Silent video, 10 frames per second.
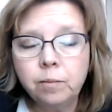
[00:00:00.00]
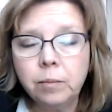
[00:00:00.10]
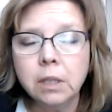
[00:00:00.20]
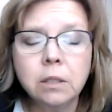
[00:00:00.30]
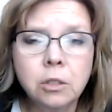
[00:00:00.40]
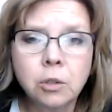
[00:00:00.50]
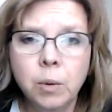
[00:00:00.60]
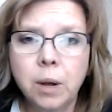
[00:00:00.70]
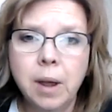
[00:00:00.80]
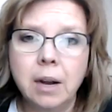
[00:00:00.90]
This is the way
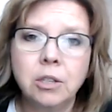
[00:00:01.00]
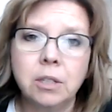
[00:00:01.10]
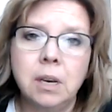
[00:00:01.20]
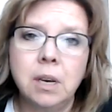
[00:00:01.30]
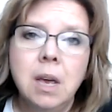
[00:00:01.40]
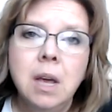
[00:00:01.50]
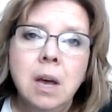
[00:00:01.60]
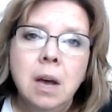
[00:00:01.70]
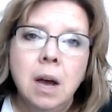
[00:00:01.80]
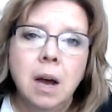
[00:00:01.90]
we actually
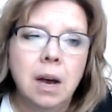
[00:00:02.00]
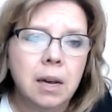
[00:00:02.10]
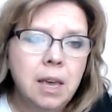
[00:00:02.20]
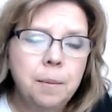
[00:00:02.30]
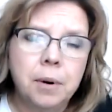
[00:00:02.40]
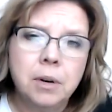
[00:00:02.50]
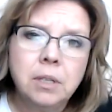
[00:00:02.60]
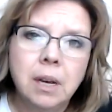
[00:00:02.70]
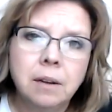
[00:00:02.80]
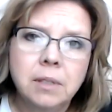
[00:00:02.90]
keep
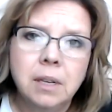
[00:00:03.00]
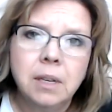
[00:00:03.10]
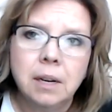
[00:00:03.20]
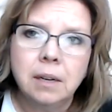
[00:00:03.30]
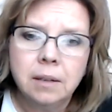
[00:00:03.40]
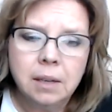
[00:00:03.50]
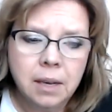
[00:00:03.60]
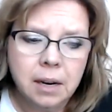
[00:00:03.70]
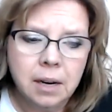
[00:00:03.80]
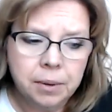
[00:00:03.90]
ourselves in
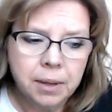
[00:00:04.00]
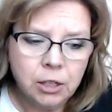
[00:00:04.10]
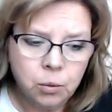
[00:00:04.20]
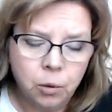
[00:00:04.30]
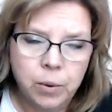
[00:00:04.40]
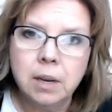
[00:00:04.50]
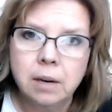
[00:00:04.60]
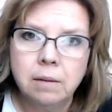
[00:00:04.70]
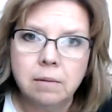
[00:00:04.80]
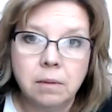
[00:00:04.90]
a place where we
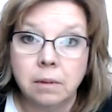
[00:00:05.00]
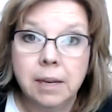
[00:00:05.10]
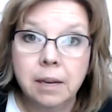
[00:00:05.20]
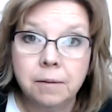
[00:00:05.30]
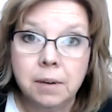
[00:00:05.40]
can live and